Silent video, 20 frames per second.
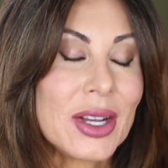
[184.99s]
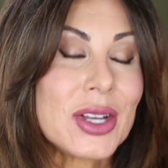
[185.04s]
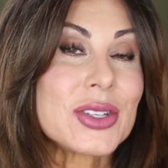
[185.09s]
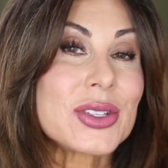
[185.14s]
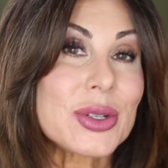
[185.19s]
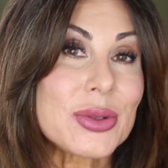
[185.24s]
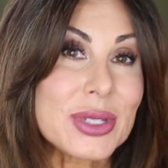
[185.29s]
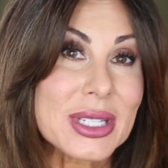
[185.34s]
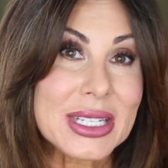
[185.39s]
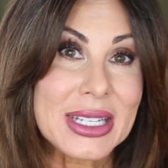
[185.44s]

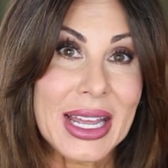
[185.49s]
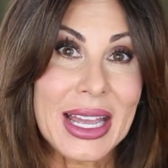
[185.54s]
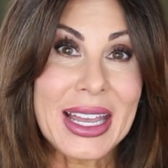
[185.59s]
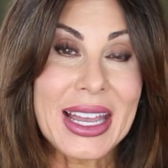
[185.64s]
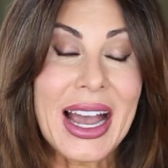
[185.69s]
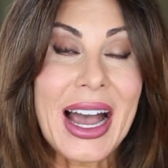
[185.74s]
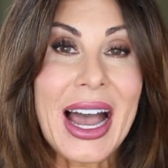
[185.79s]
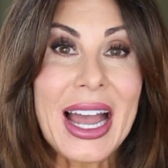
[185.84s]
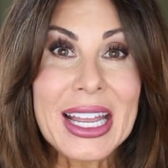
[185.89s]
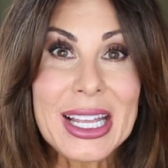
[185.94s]
So
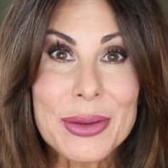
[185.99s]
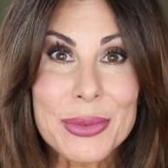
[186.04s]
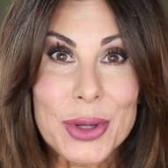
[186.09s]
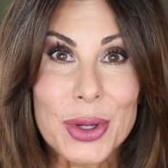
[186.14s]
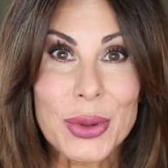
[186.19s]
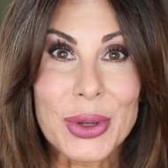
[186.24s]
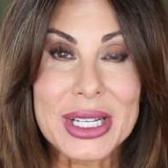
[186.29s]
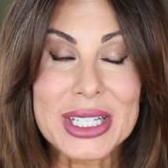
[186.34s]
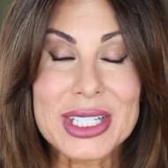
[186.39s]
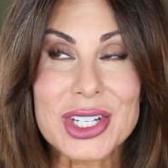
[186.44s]
today I am
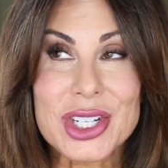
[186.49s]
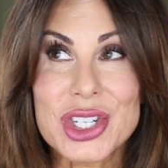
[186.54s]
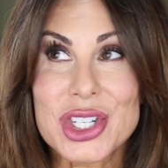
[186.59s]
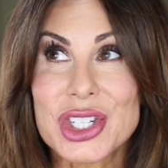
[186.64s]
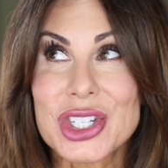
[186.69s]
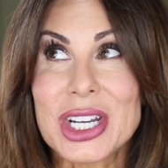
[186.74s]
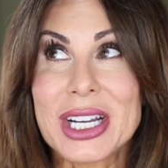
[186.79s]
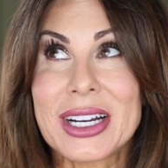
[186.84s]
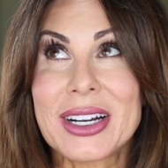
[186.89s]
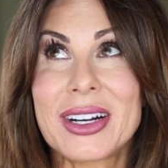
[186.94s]
going to
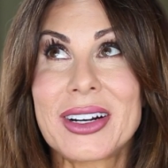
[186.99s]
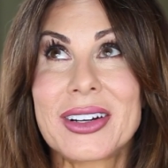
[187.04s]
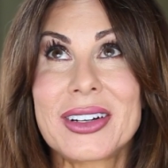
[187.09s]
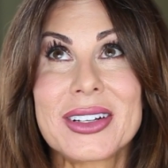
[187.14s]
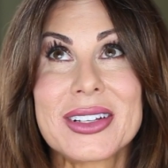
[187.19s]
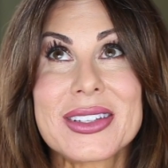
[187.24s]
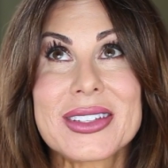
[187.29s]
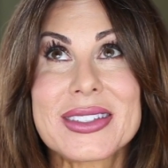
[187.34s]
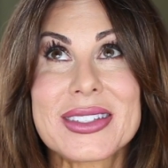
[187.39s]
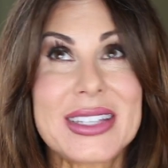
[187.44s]

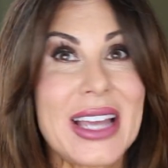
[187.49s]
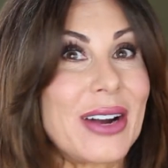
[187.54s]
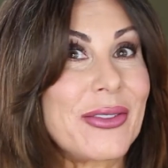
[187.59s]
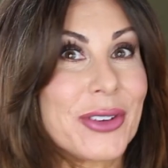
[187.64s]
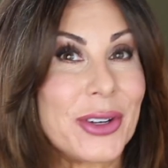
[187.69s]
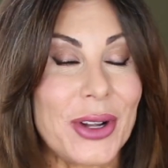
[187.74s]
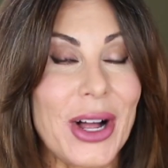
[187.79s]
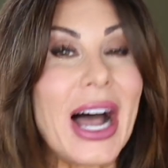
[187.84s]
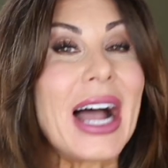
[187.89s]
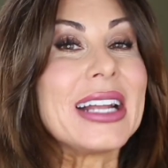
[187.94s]
share
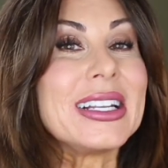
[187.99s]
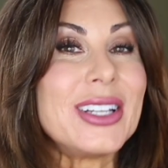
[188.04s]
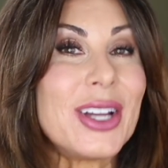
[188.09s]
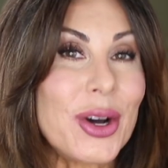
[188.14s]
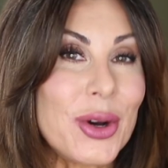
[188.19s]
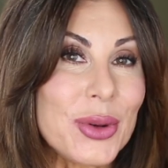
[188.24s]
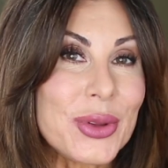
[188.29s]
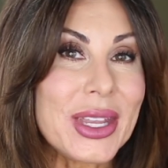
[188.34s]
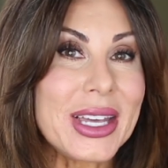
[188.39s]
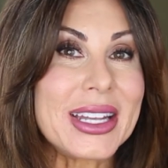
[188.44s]
several. I
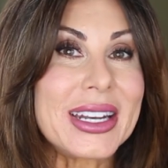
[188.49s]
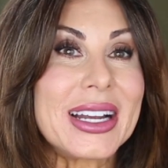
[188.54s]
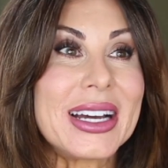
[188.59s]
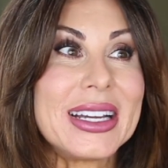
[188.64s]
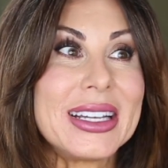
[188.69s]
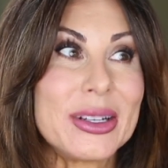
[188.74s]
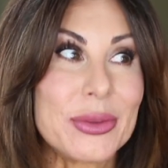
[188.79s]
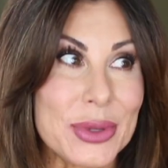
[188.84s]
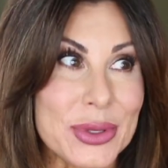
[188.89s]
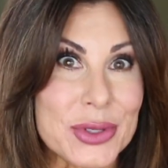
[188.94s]
know that
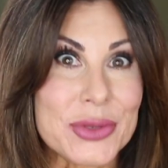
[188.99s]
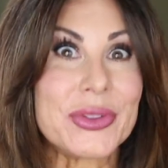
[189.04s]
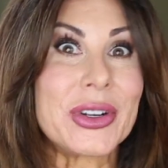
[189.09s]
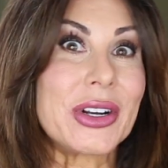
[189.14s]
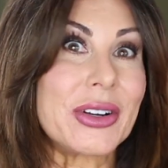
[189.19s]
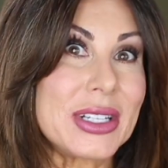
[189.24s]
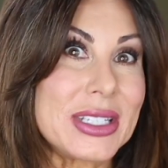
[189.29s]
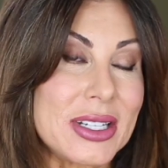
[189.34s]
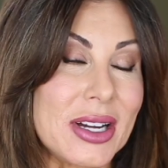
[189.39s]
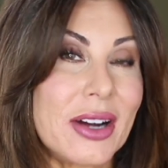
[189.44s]
it was
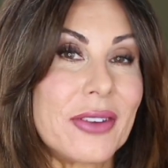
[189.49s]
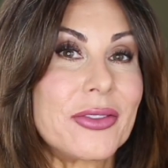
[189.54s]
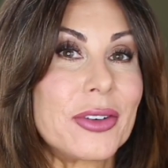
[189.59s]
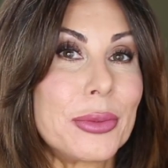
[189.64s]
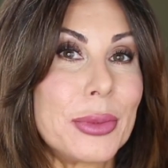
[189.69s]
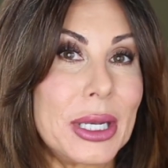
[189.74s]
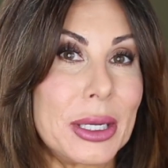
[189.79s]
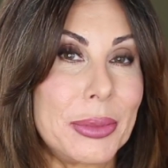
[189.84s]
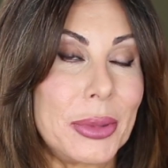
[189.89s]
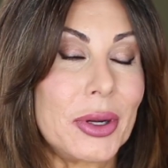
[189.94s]
very tough for
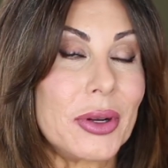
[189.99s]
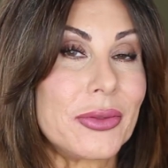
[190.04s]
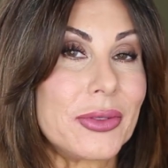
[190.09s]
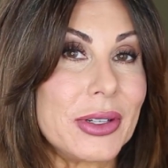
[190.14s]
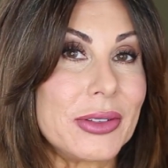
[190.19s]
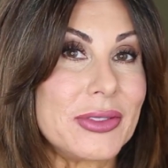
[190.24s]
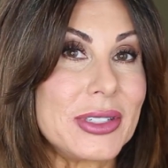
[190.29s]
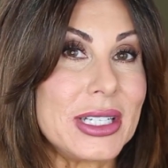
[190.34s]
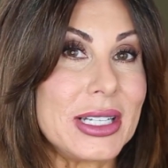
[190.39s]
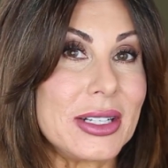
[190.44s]
me to pull
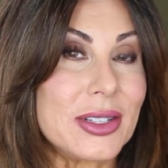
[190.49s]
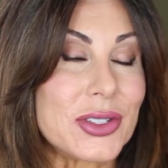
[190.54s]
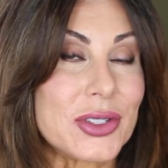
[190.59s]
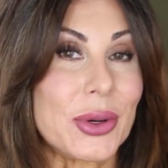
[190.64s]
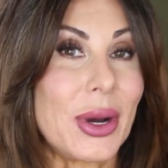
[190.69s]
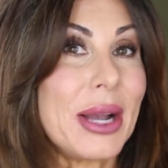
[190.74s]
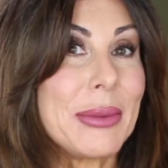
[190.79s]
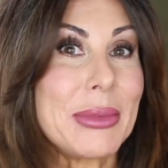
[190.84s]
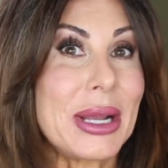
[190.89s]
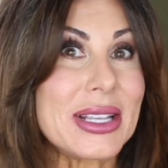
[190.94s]
15,
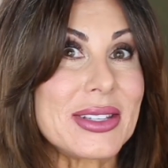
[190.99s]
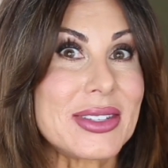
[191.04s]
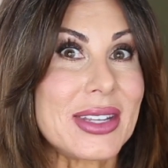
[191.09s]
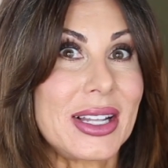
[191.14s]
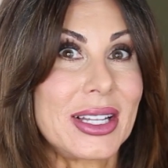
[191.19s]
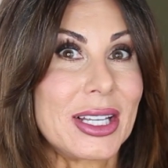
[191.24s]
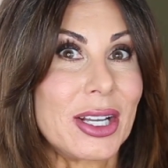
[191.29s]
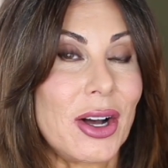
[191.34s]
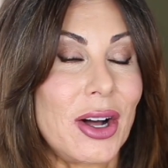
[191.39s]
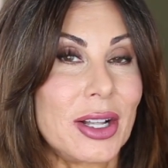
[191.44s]
so I'm not
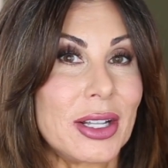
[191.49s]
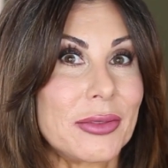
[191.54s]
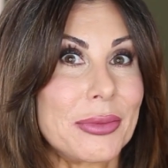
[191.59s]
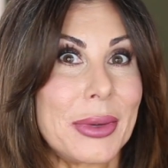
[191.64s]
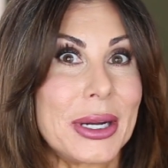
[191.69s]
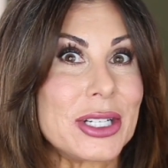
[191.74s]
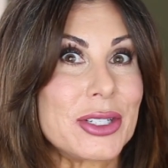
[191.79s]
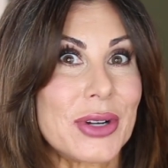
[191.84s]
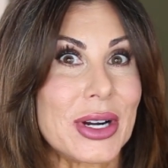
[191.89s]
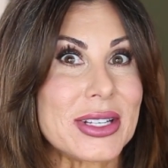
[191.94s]
selling all of
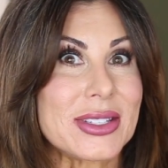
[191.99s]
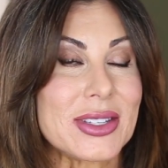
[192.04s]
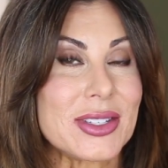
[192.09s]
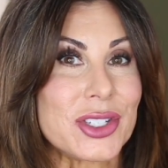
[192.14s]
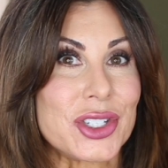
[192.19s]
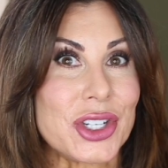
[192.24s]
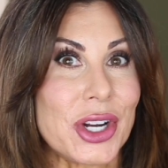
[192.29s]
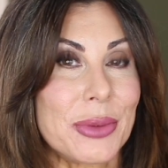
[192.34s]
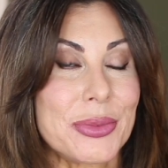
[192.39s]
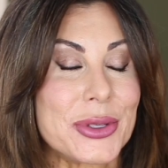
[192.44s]
my
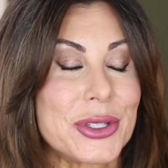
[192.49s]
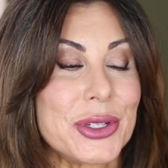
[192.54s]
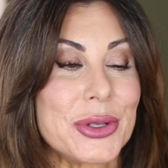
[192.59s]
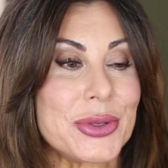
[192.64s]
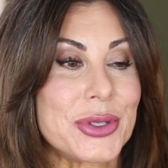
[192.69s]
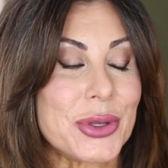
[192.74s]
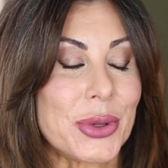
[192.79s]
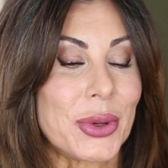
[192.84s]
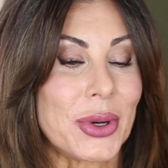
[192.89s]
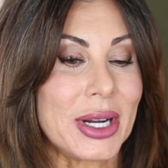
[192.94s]
dresses,
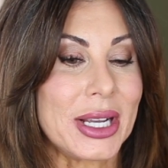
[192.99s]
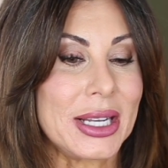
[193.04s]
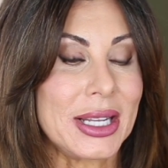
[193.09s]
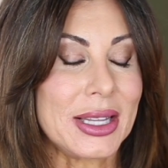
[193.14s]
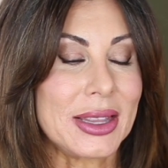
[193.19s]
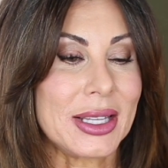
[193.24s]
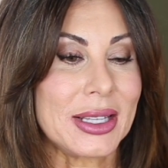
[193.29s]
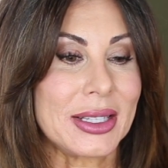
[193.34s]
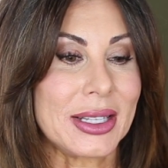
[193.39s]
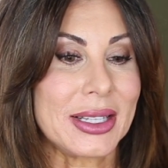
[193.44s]
jumpsuits, or
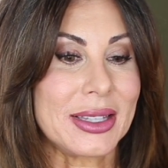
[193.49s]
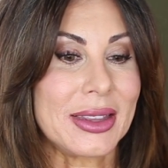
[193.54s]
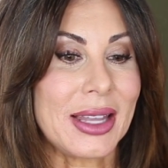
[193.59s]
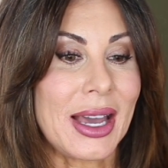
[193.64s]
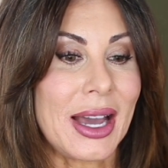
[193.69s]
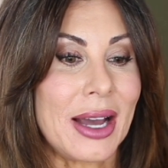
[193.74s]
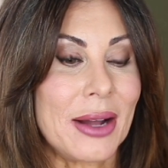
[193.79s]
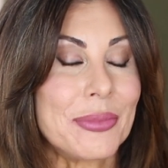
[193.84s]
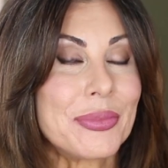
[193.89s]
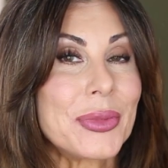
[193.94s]
anything like
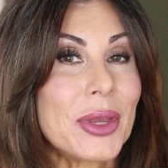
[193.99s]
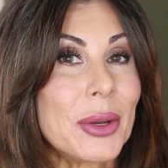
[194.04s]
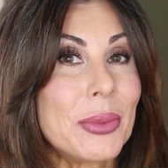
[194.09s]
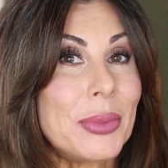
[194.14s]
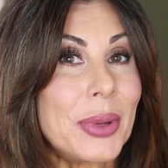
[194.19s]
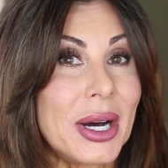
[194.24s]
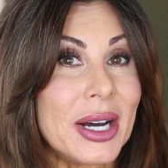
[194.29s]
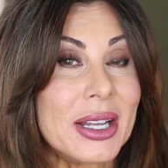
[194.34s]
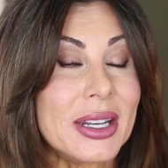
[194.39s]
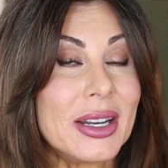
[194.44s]
that,
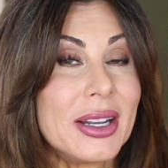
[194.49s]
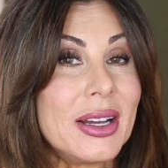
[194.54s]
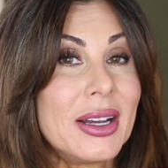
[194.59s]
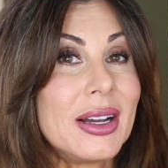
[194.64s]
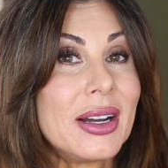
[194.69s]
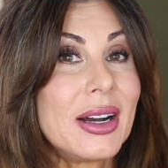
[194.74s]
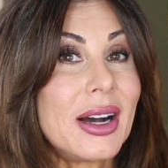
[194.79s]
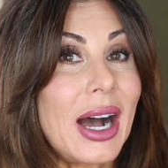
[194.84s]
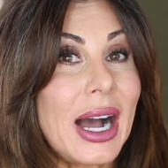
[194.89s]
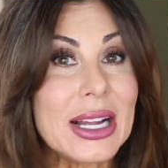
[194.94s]
but
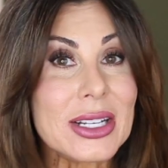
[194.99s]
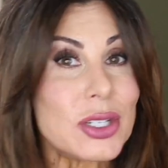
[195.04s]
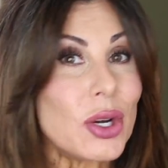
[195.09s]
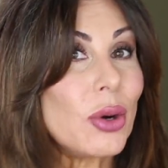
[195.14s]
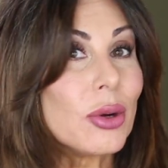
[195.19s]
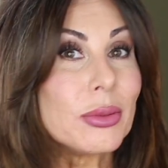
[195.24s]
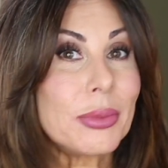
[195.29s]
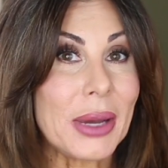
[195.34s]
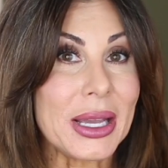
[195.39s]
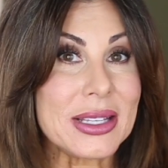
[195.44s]
I
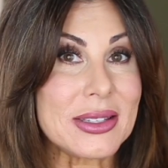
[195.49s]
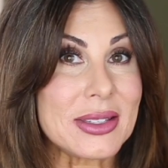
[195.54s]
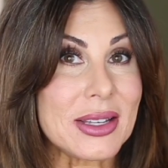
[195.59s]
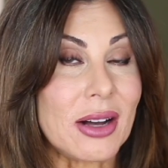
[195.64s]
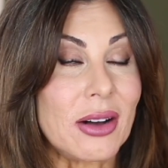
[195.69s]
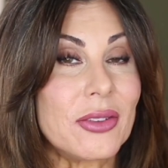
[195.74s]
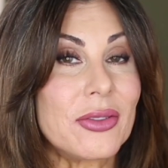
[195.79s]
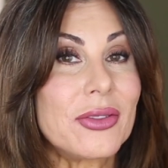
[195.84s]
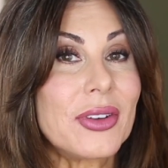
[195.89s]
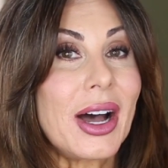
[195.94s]
told
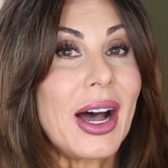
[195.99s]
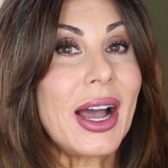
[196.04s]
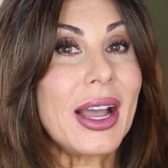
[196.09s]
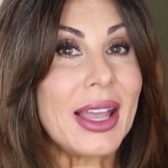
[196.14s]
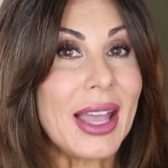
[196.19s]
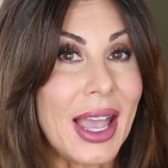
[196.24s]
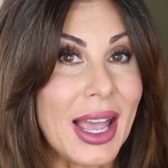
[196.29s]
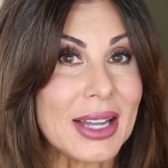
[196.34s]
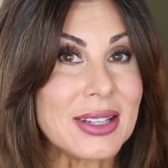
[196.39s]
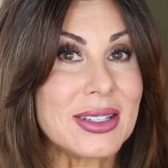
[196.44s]
myself I
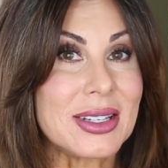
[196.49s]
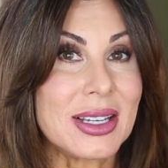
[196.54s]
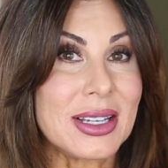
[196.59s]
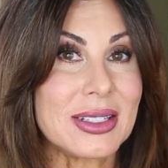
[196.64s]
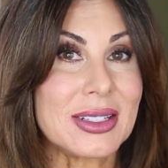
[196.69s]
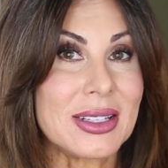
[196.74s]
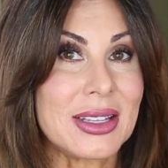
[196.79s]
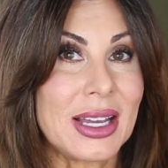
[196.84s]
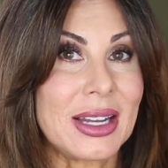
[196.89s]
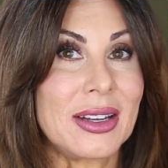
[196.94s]
had to
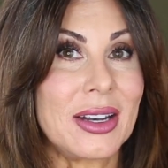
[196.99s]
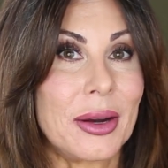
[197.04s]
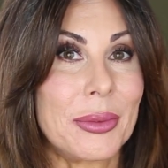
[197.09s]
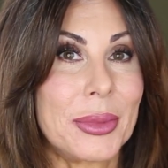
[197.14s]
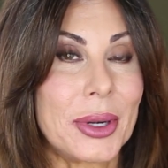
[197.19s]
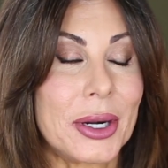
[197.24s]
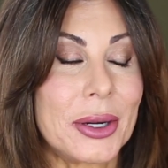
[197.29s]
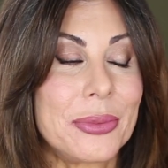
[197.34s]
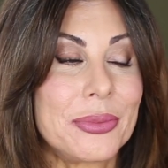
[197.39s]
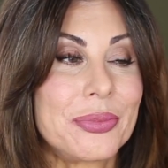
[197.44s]
get to that
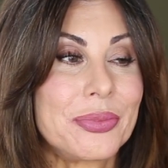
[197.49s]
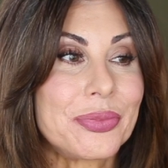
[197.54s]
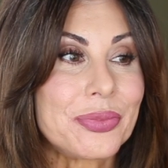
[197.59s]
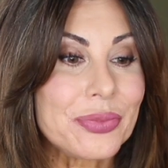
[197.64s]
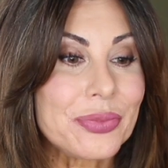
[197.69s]
number.